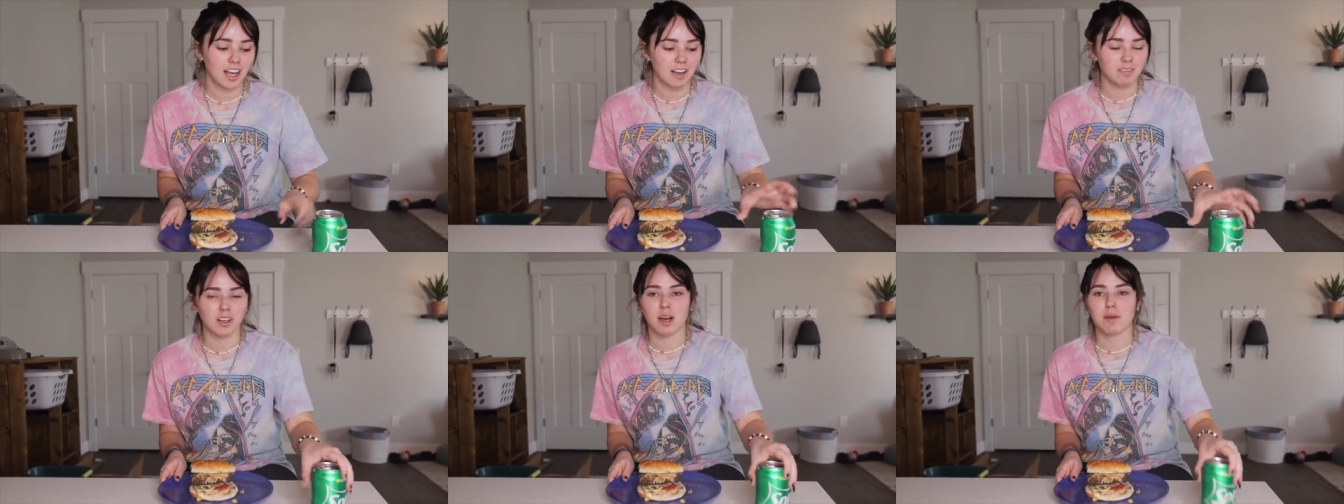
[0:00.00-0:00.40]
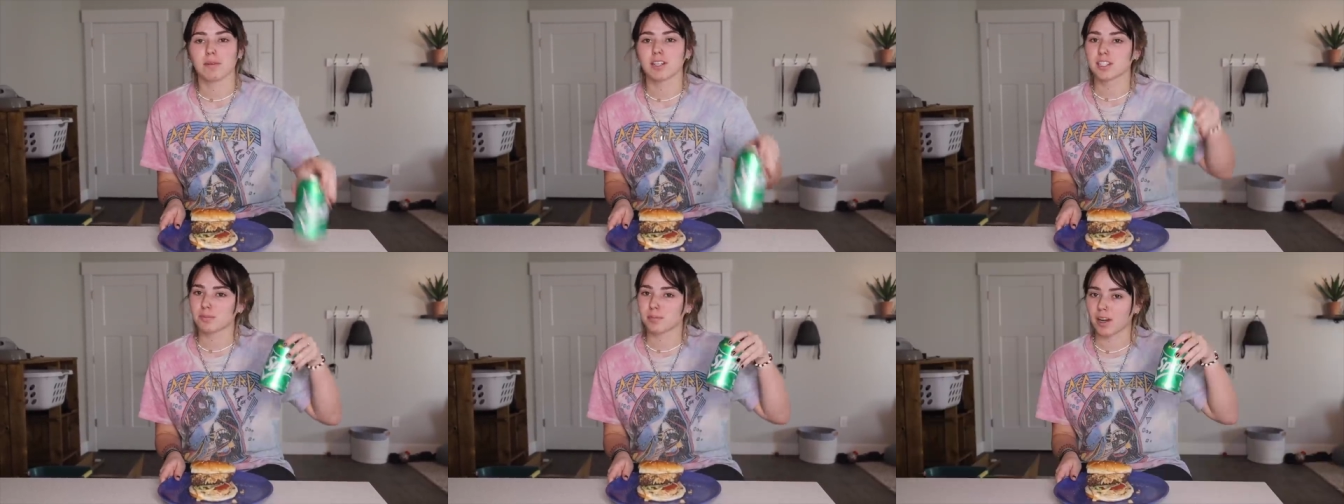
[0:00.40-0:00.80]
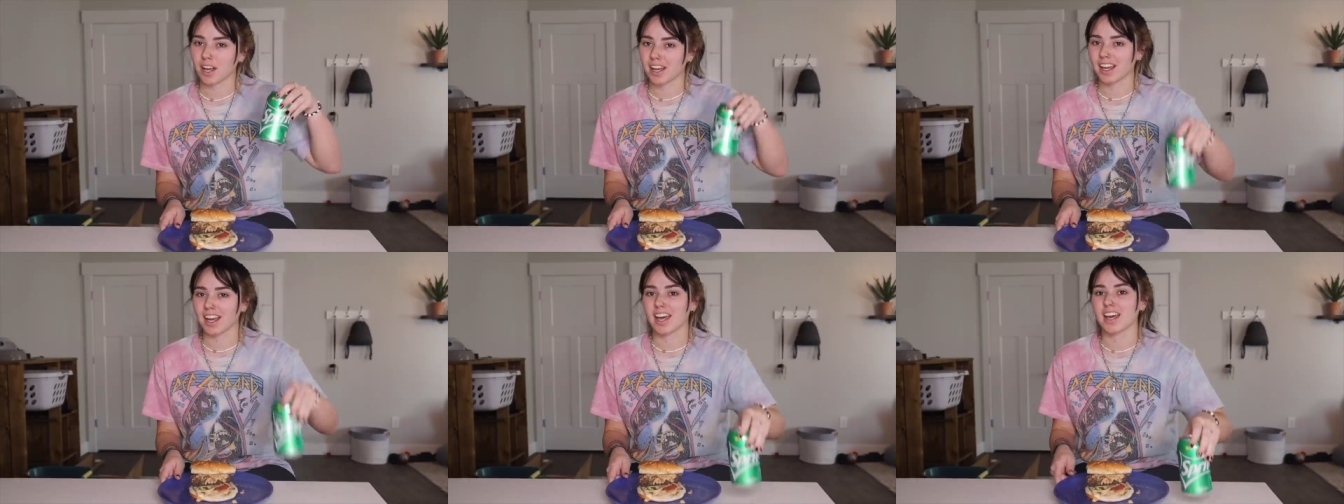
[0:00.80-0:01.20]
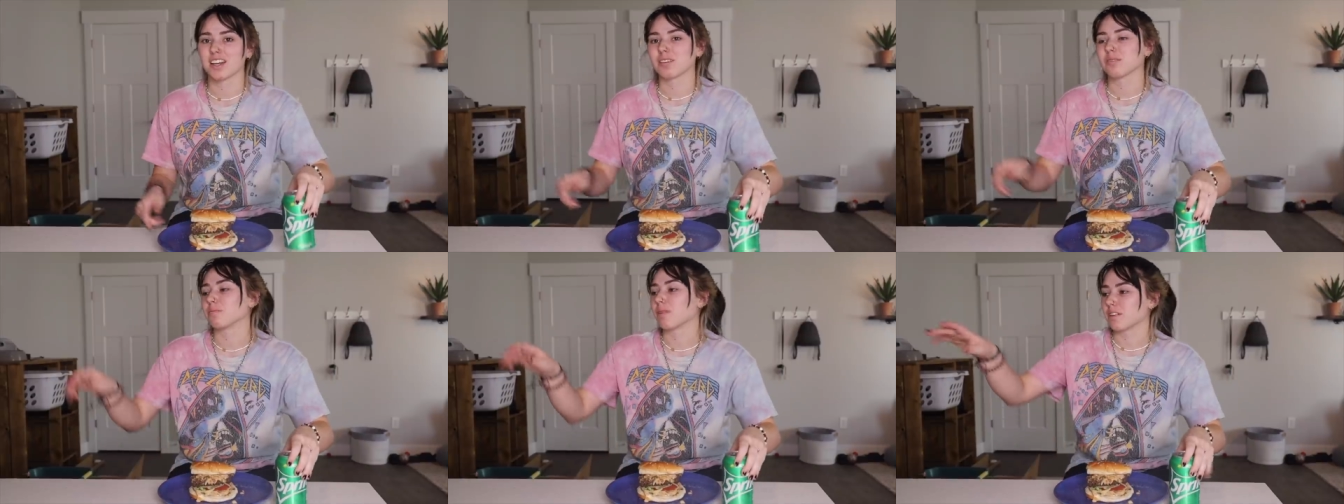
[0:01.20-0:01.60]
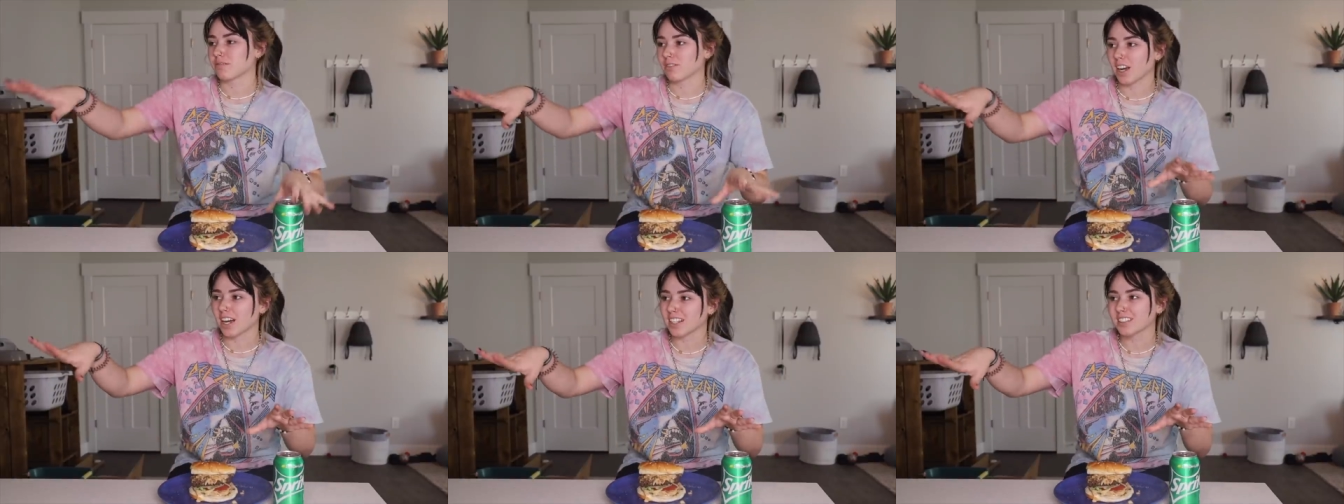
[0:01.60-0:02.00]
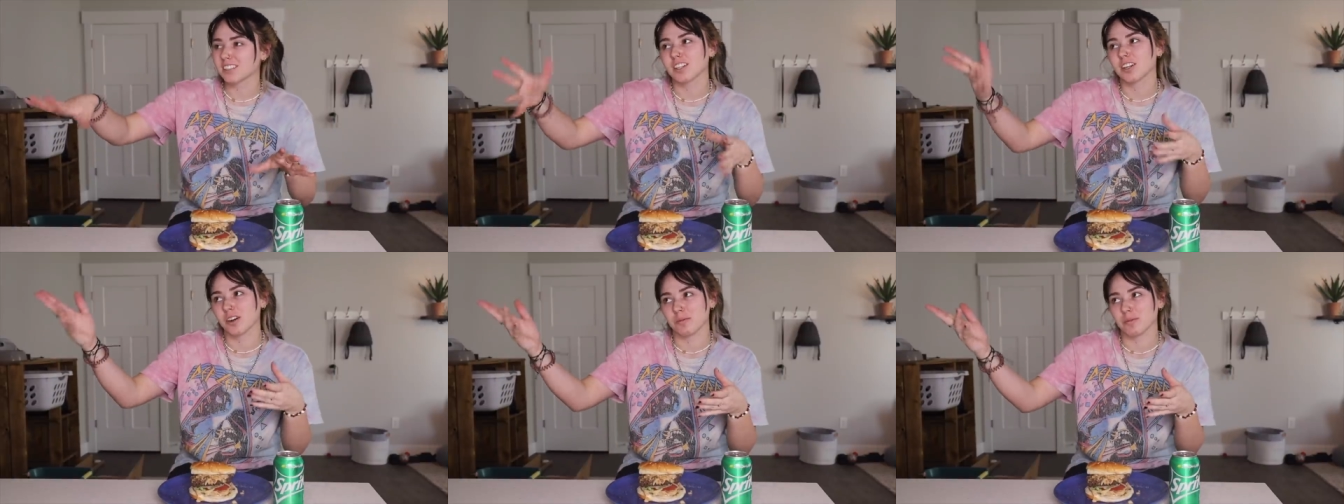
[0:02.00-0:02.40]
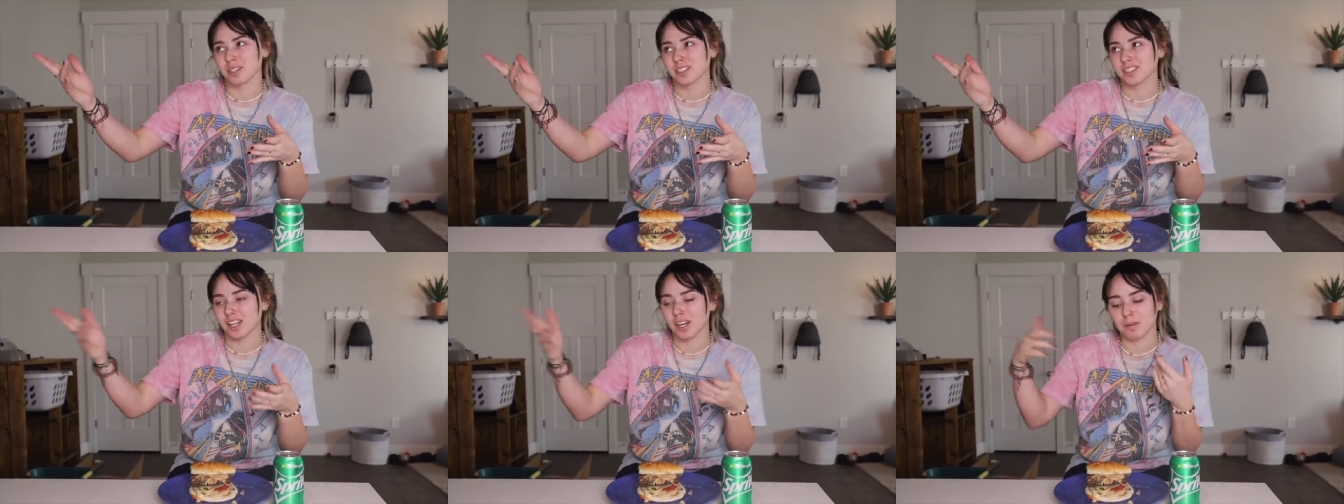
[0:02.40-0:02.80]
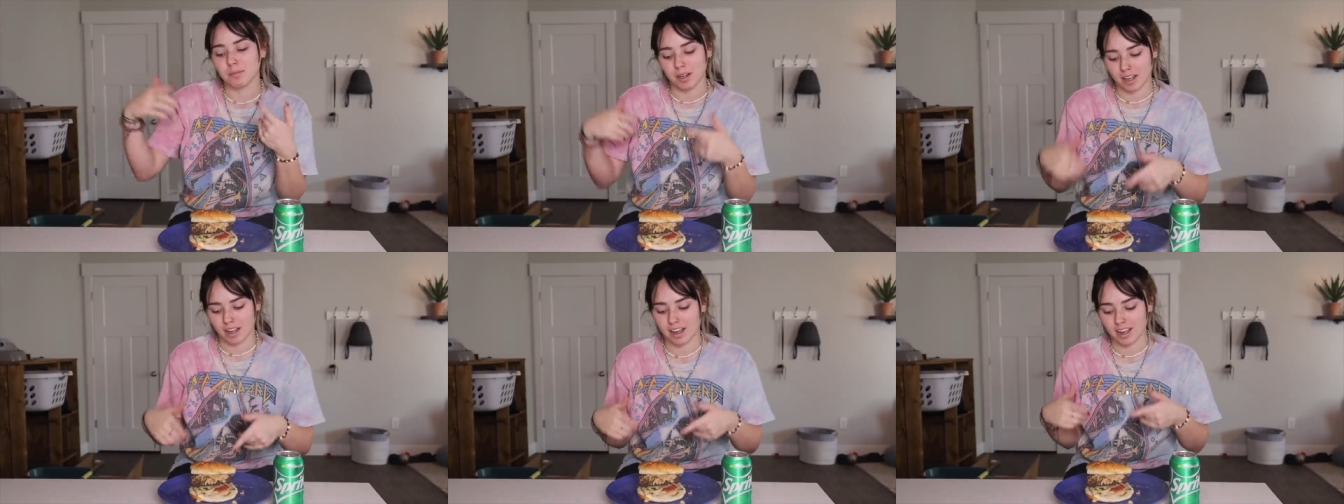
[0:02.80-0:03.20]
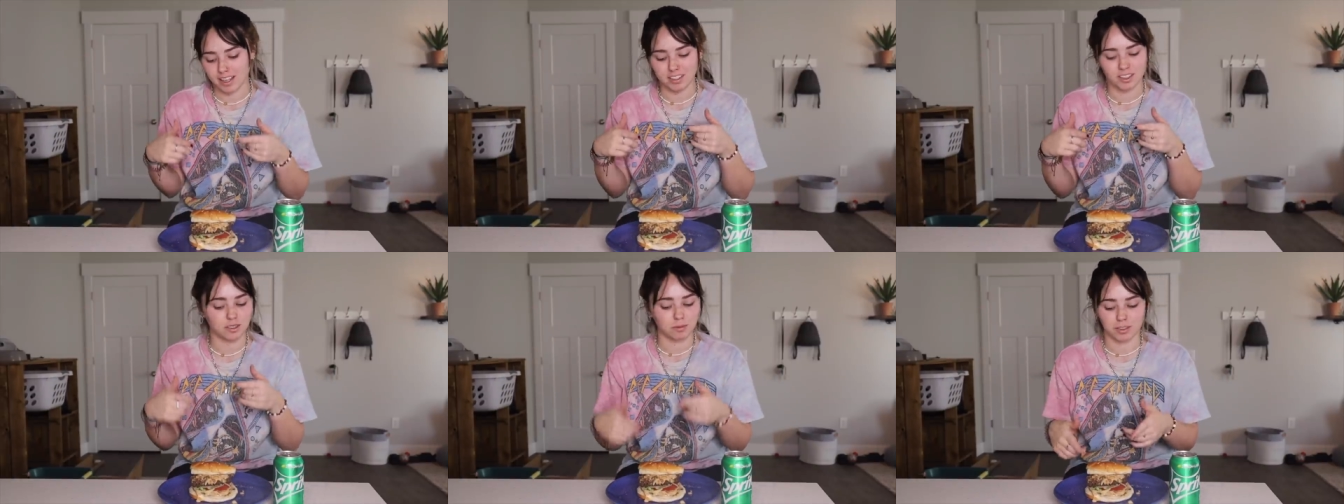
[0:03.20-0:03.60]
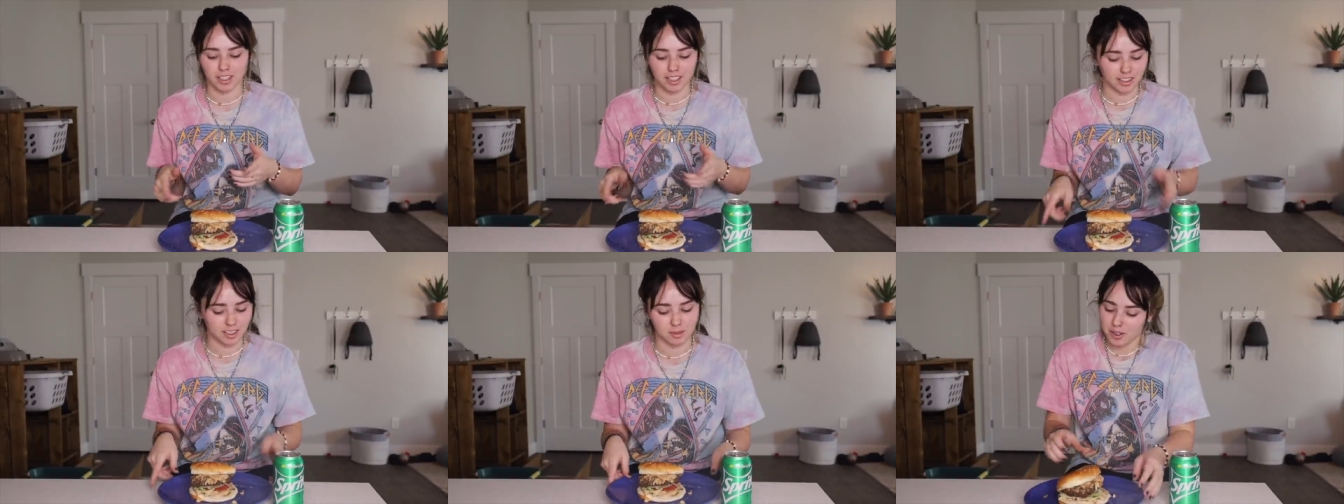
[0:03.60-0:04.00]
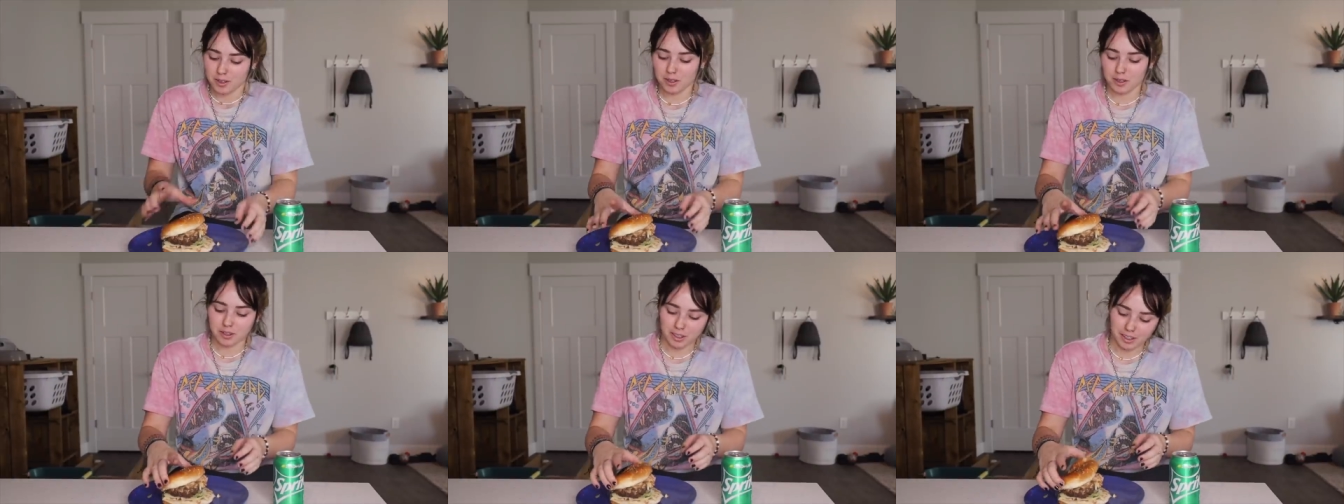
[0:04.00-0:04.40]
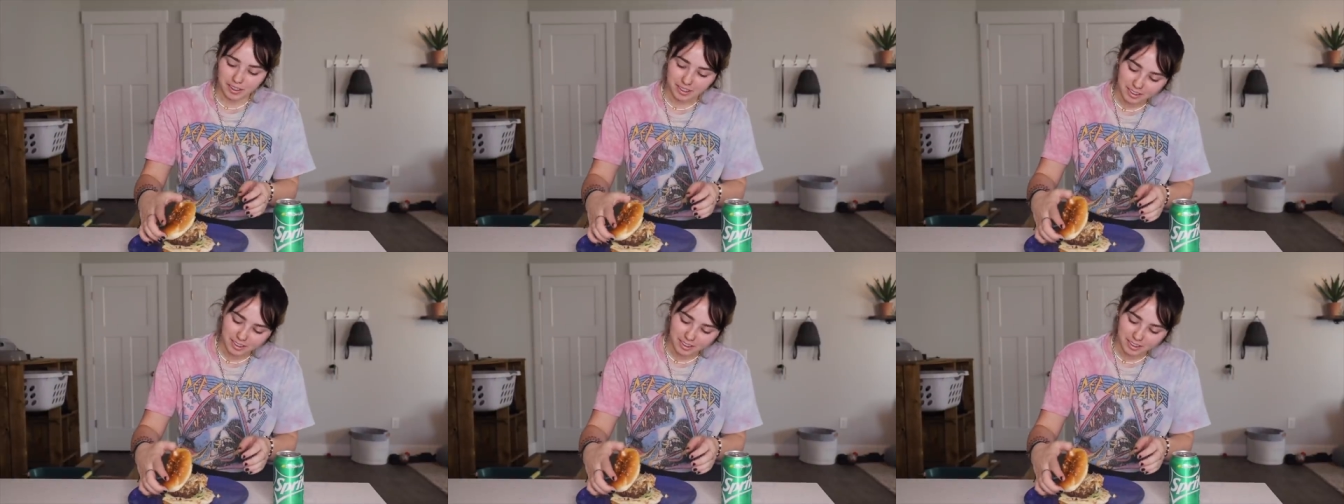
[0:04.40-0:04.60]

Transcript: I've got my Sprite and my fries are almost done, but I just want to eat this. Whew.